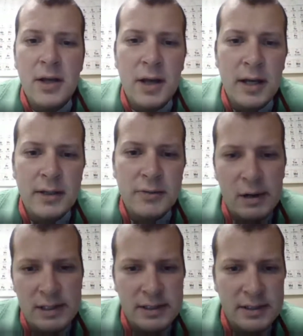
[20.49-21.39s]
uh,
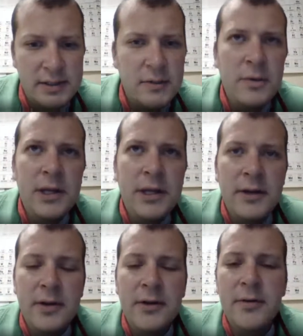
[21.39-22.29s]
twice a week,
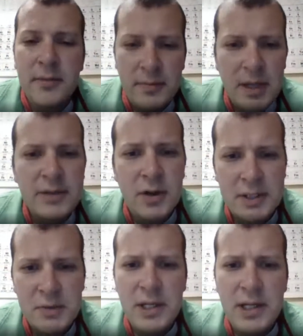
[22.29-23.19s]
about
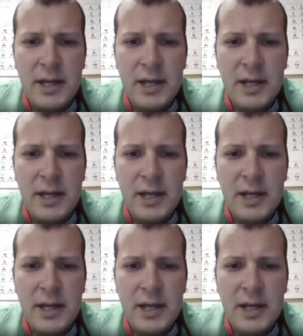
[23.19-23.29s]
twice a week.